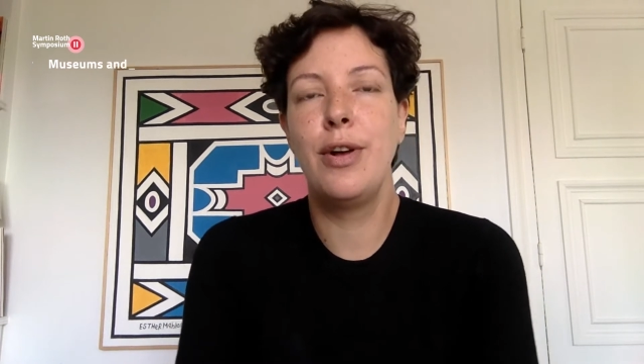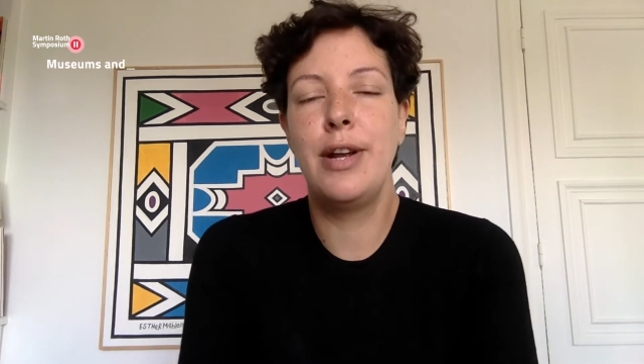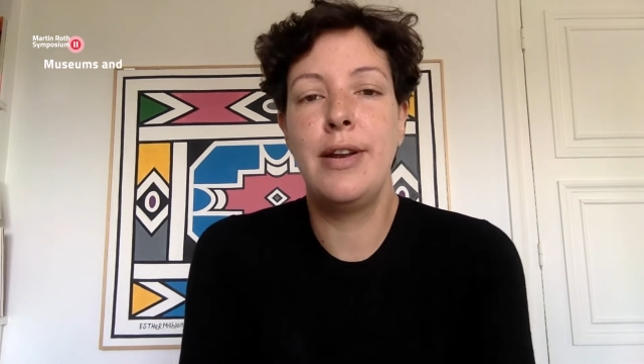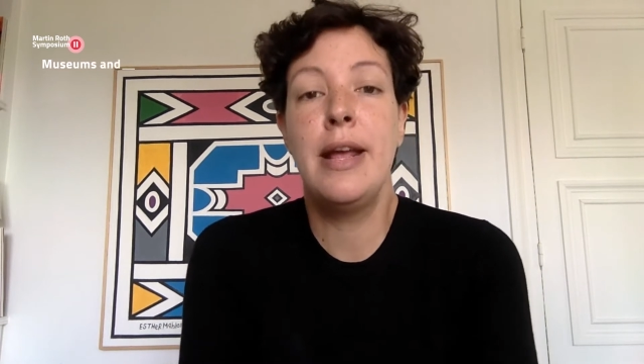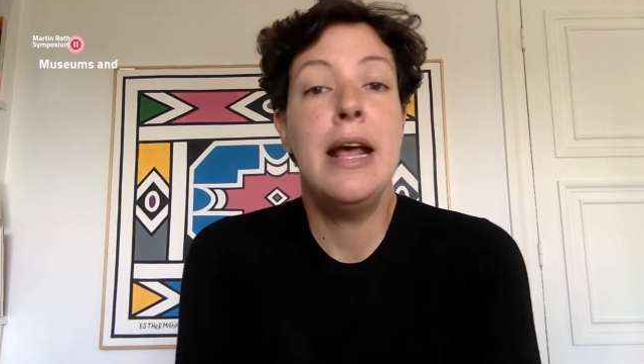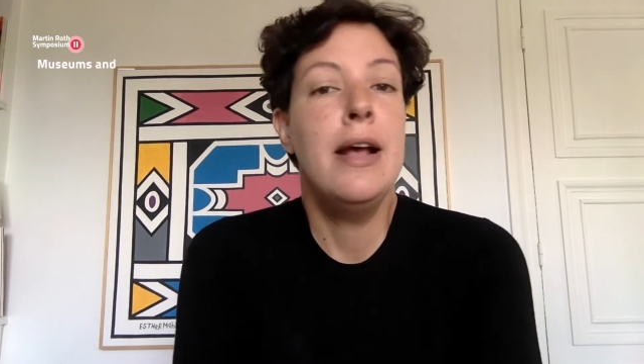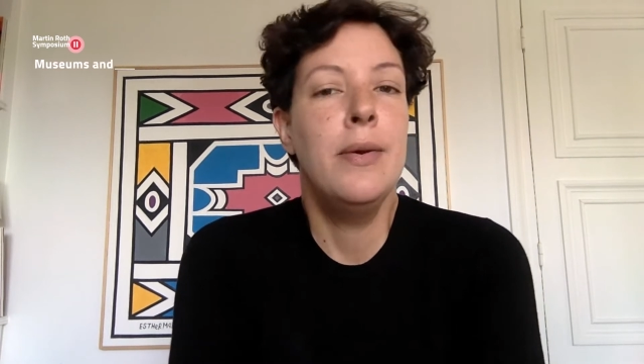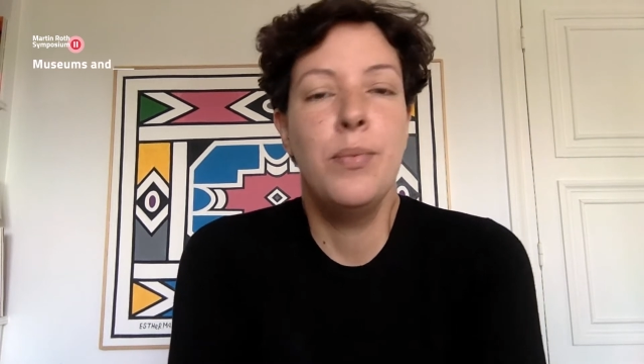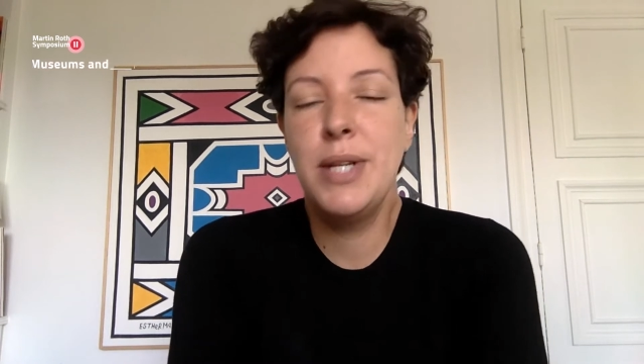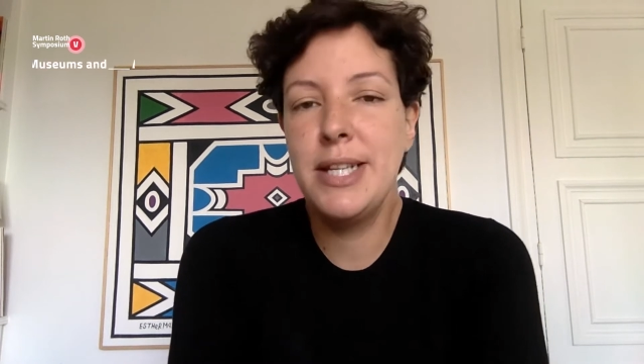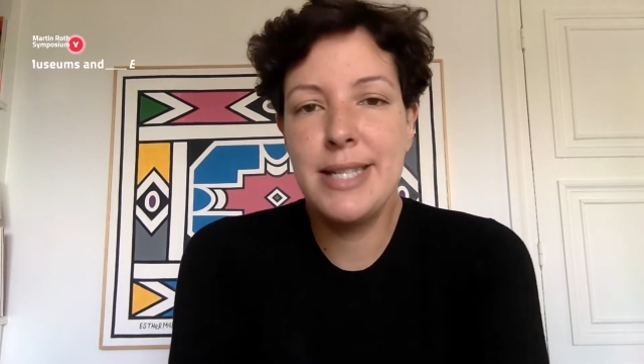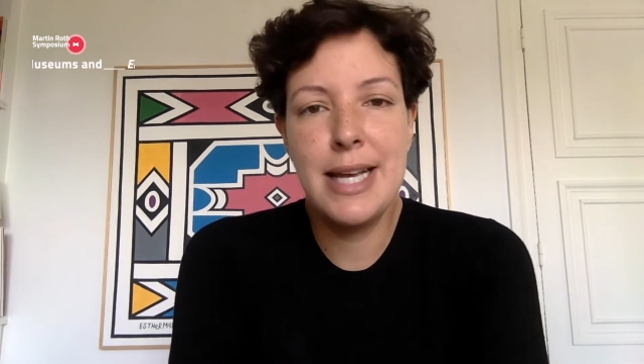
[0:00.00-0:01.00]
And
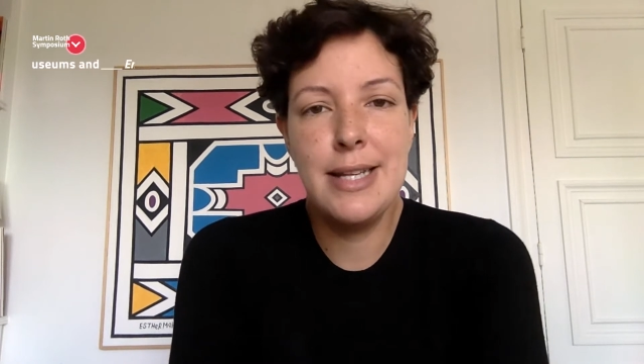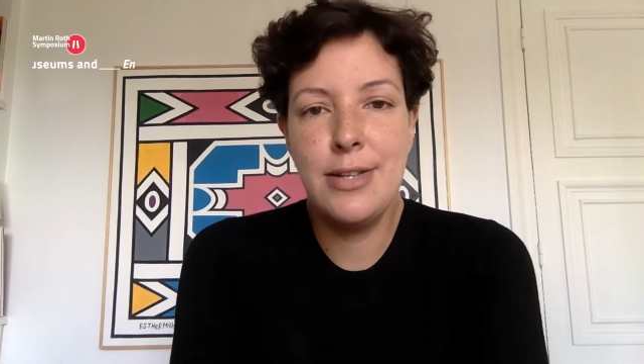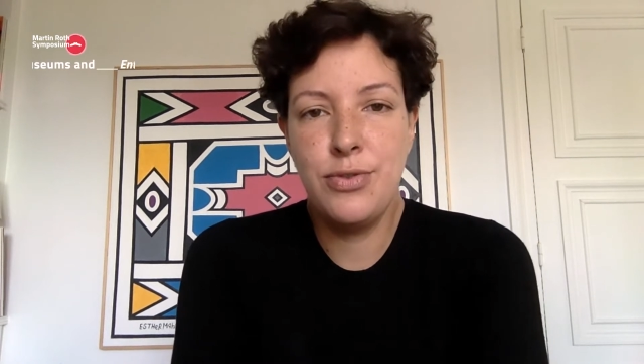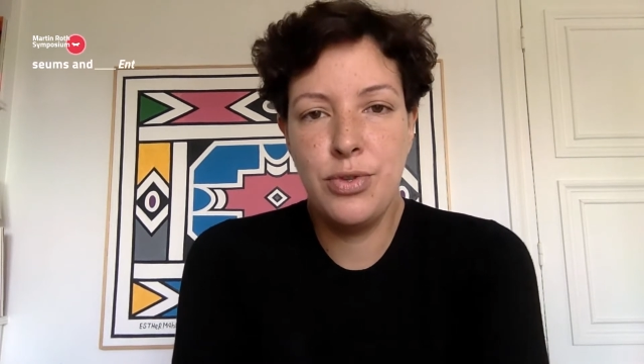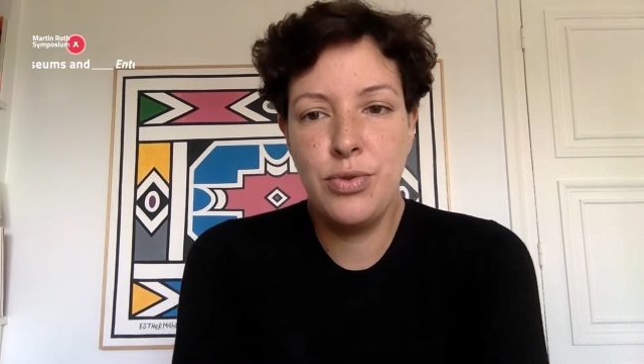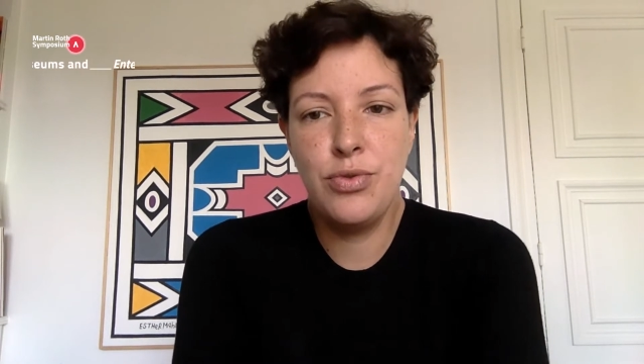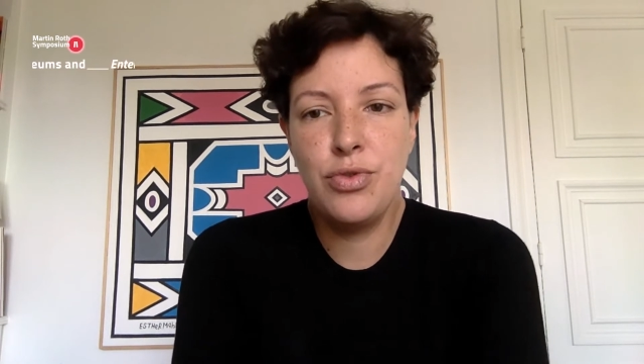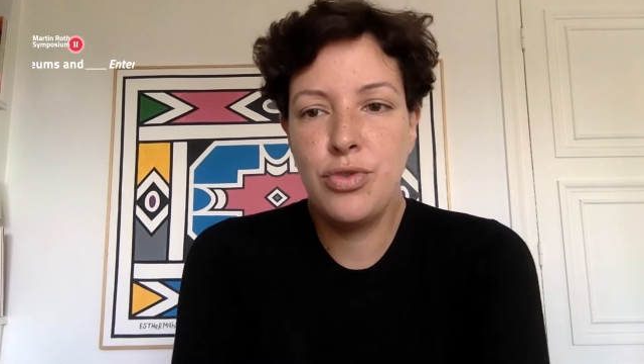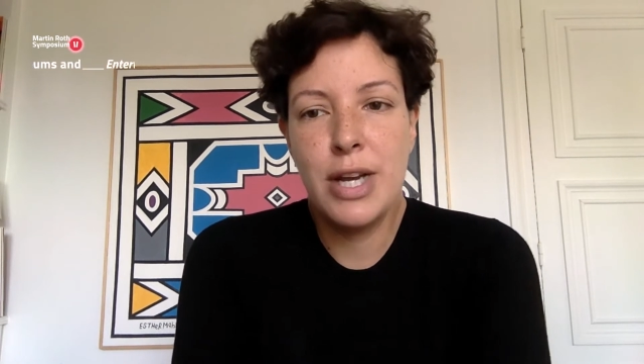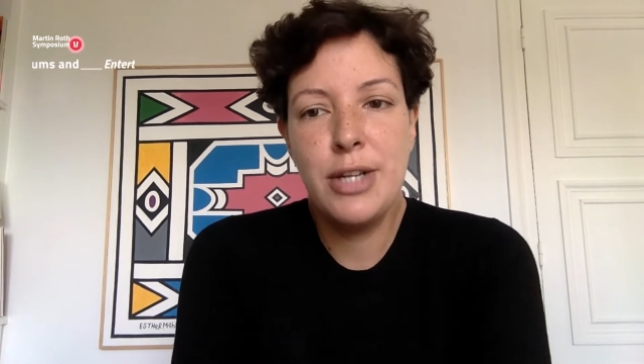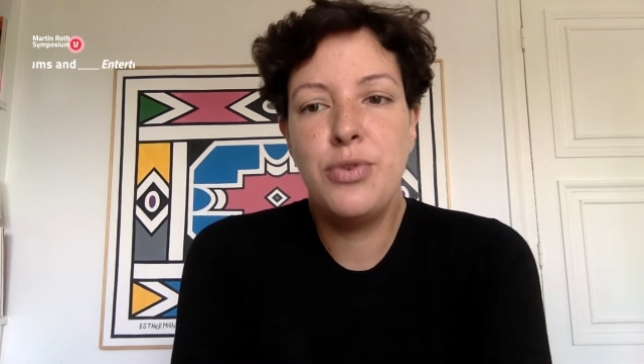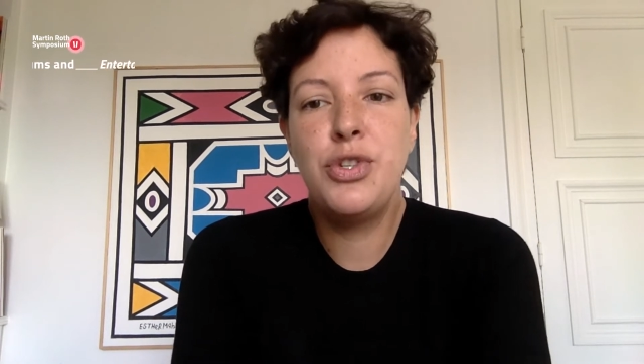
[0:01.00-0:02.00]
we decided to
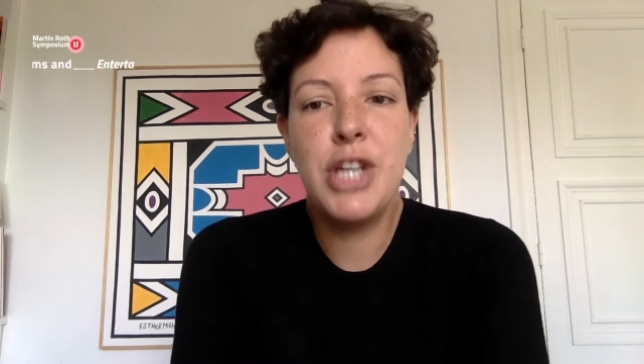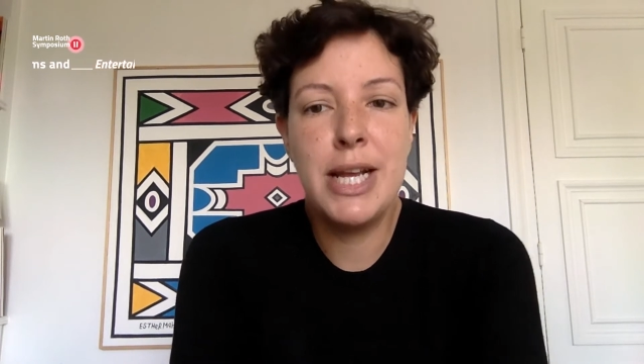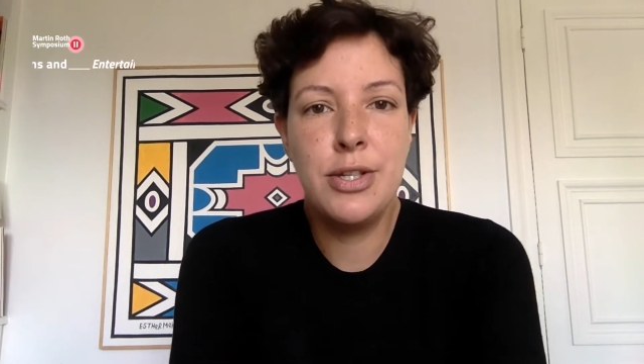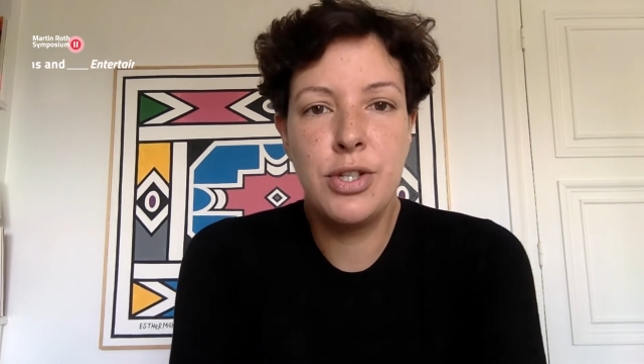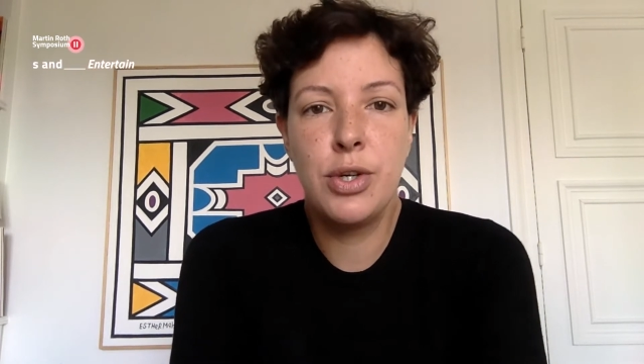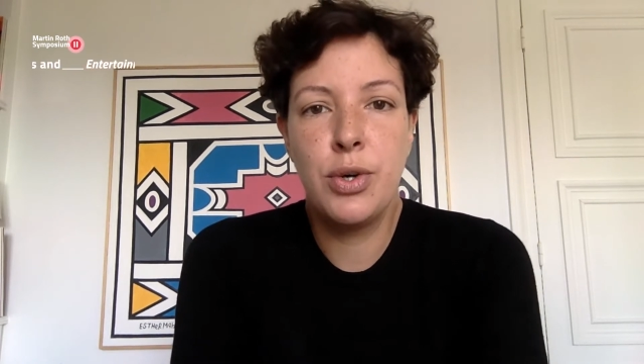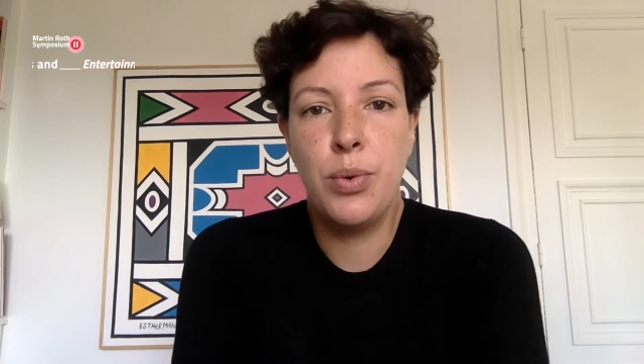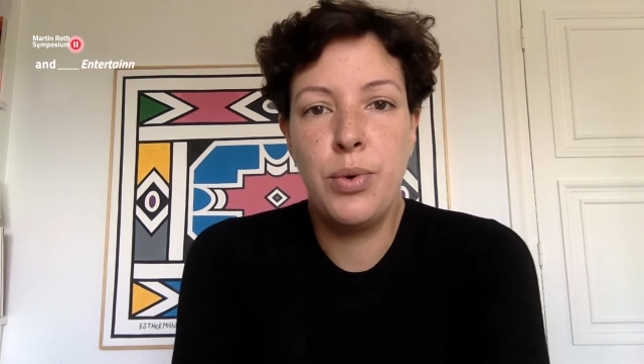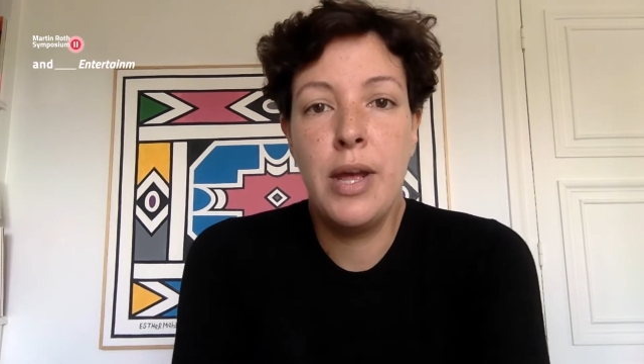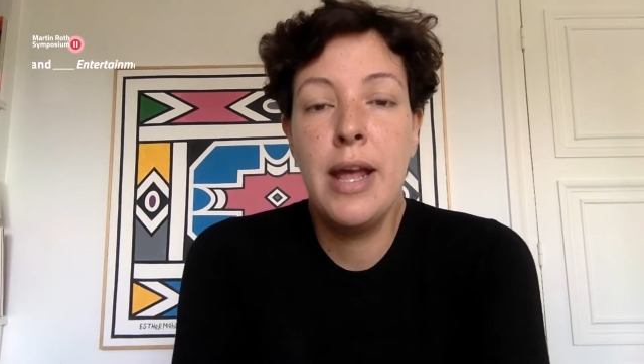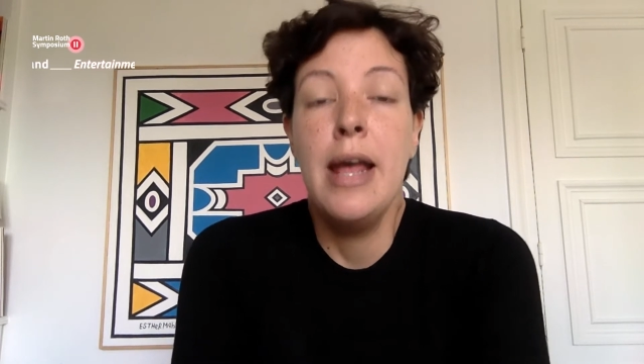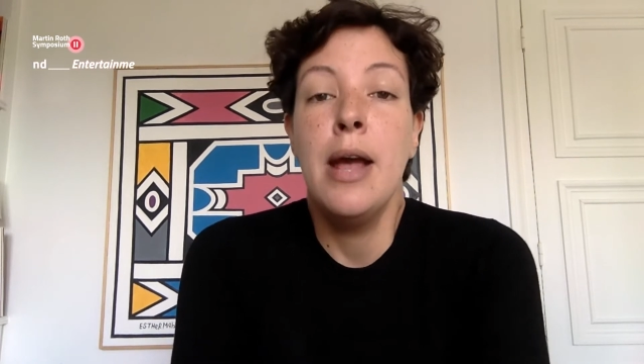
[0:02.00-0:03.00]
try to change the code.